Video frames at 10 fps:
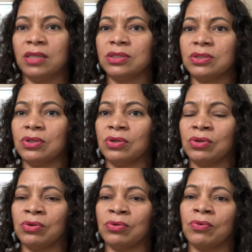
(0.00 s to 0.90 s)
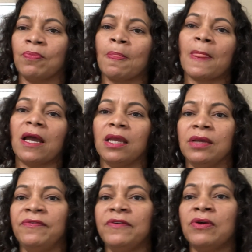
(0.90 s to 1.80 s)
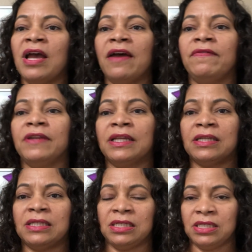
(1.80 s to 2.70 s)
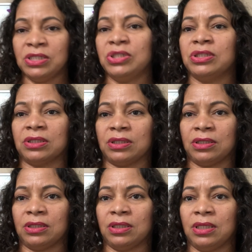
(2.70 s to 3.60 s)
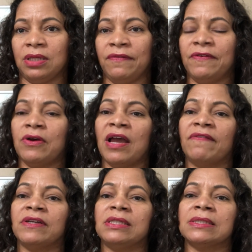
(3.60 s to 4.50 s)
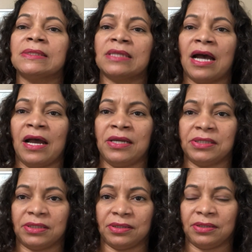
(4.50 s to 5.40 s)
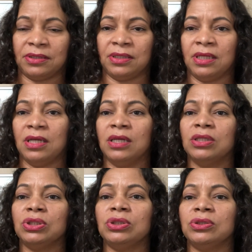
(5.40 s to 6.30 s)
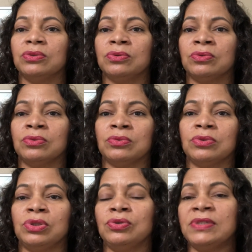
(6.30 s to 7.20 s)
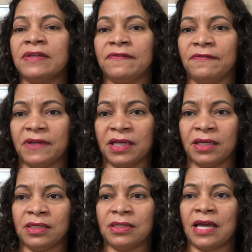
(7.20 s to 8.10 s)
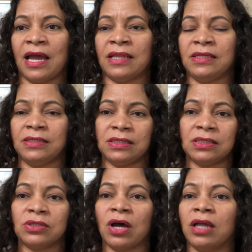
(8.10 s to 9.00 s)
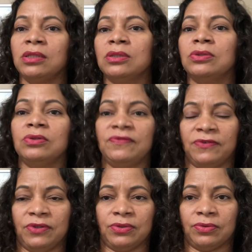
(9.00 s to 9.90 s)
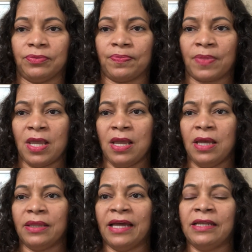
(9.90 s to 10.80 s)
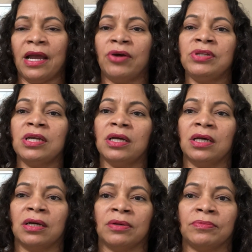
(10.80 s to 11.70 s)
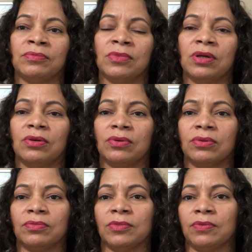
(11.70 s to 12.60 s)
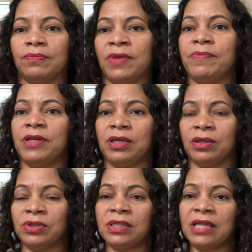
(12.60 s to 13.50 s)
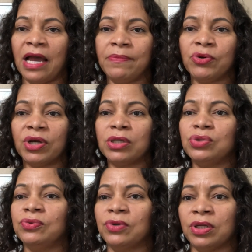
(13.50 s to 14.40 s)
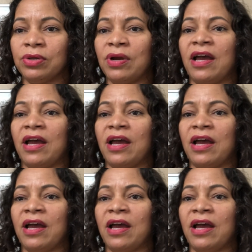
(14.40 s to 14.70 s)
So if you have an addiction, if you have a desire to do something that it's not good for you, that the outcome, maybe on the time you are doing,